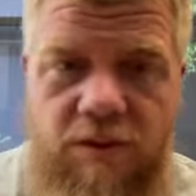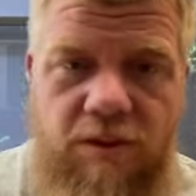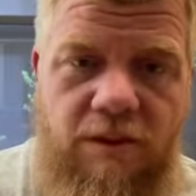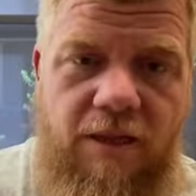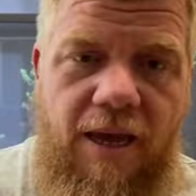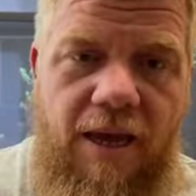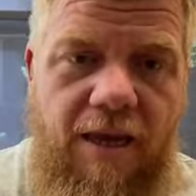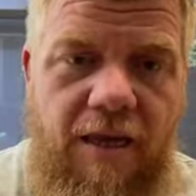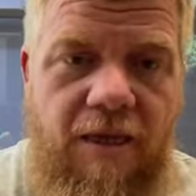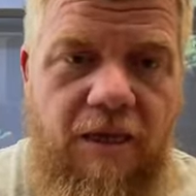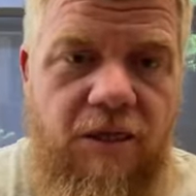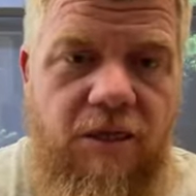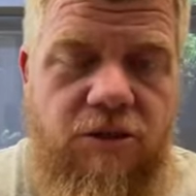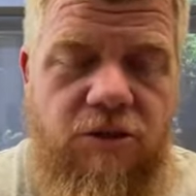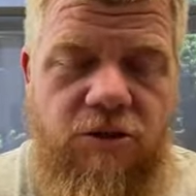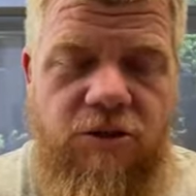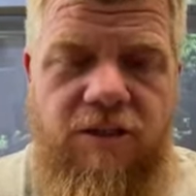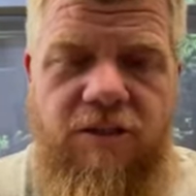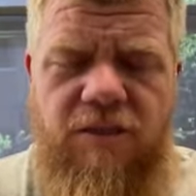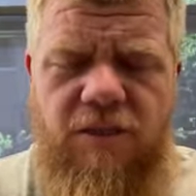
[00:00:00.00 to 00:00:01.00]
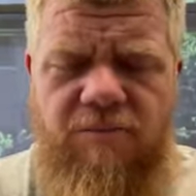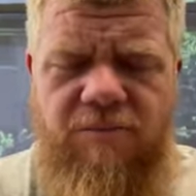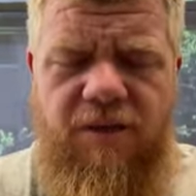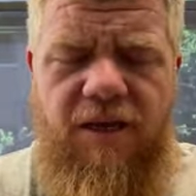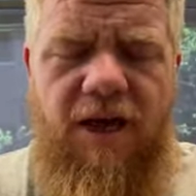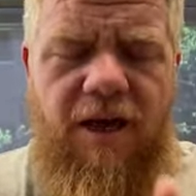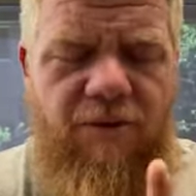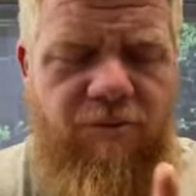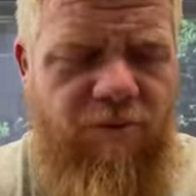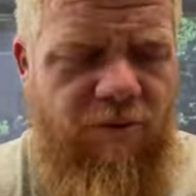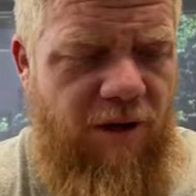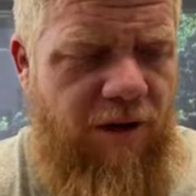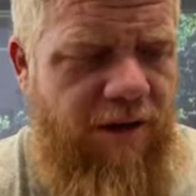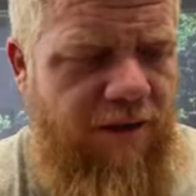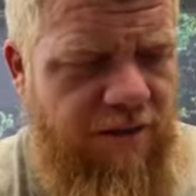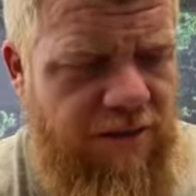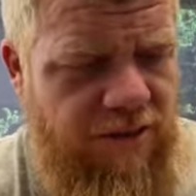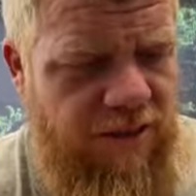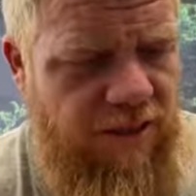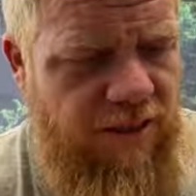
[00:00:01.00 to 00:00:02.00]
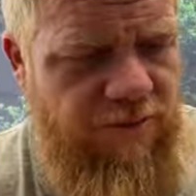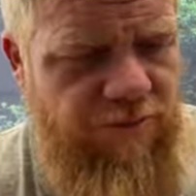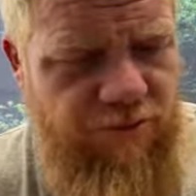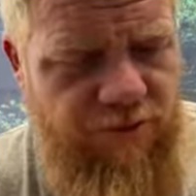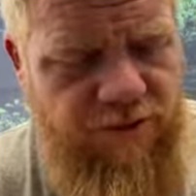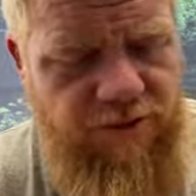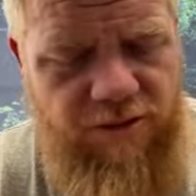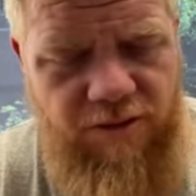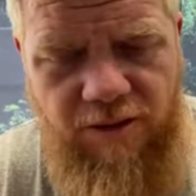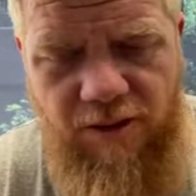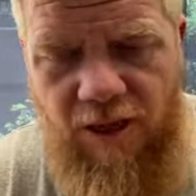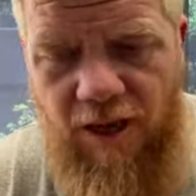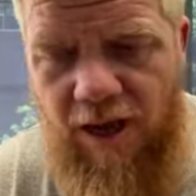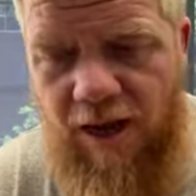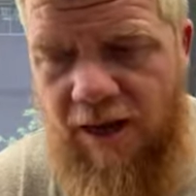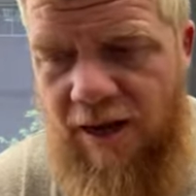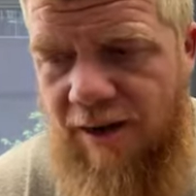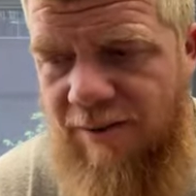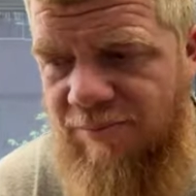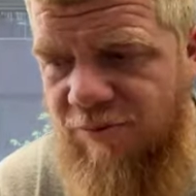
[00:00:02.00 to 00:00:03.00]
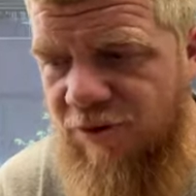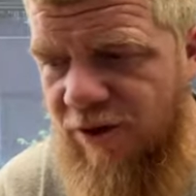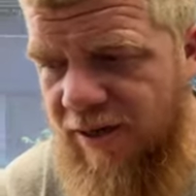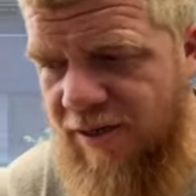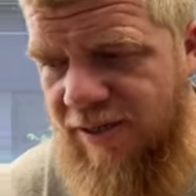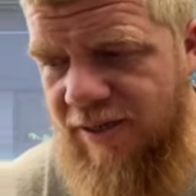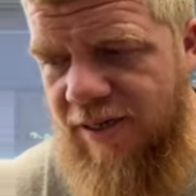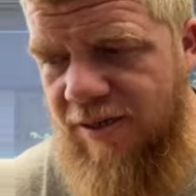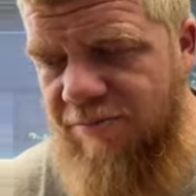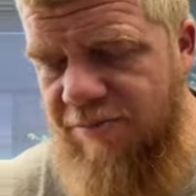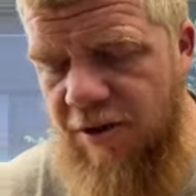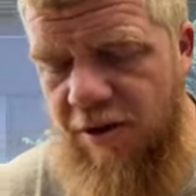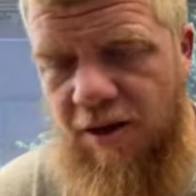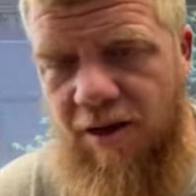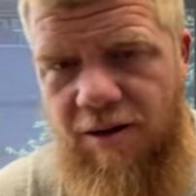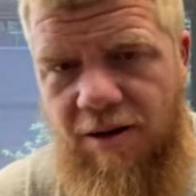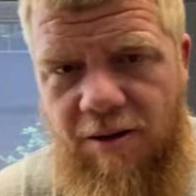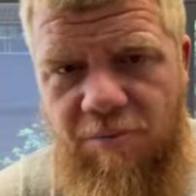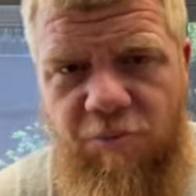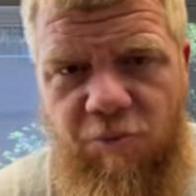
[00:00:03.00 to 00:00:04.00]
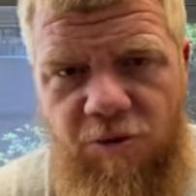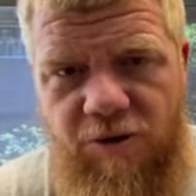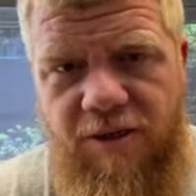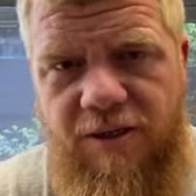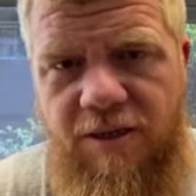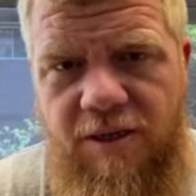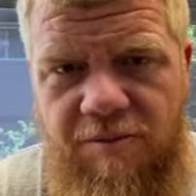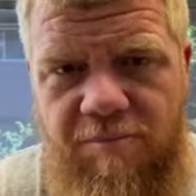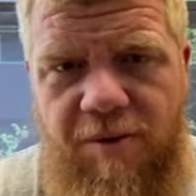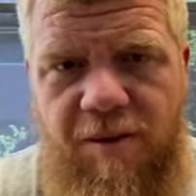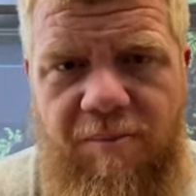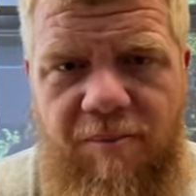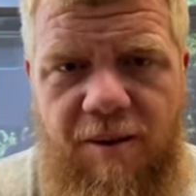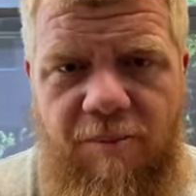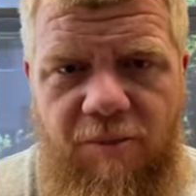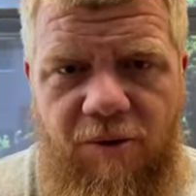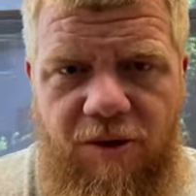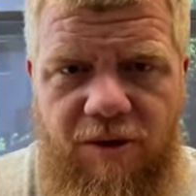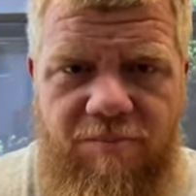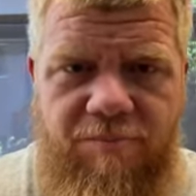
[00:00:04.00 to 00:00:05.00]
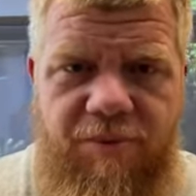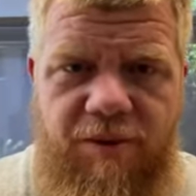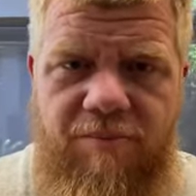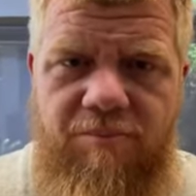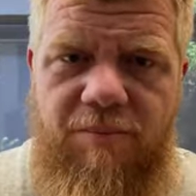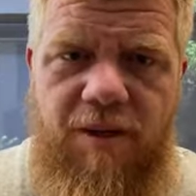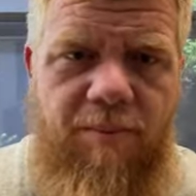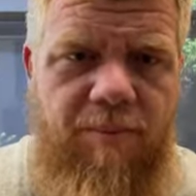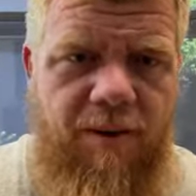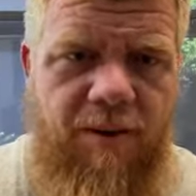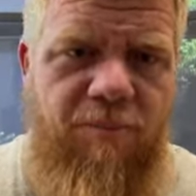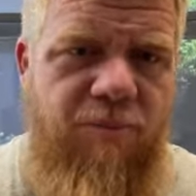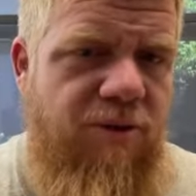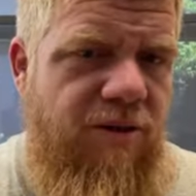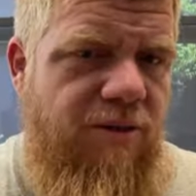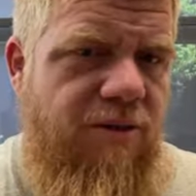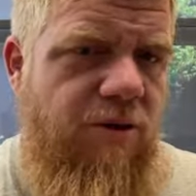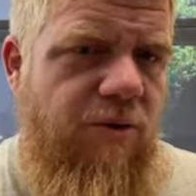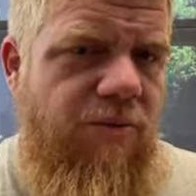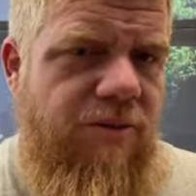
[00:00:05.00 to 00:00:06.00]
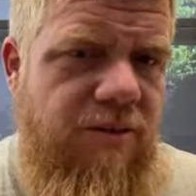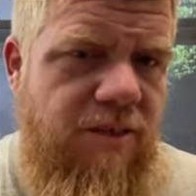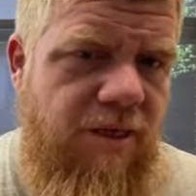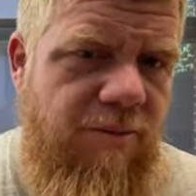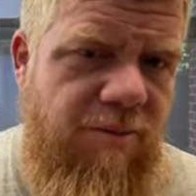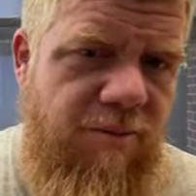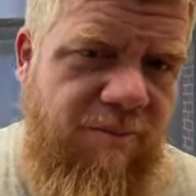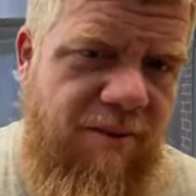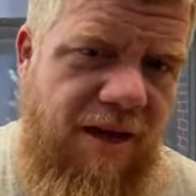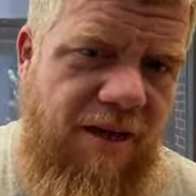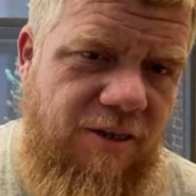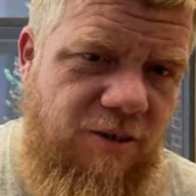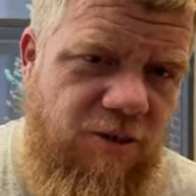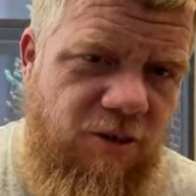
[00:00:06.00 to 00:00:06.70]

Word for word: Okay, so can somebody, I, I said I was, I, am trying to keep my, I, am working on my memory, but my memory is always gonna be bad.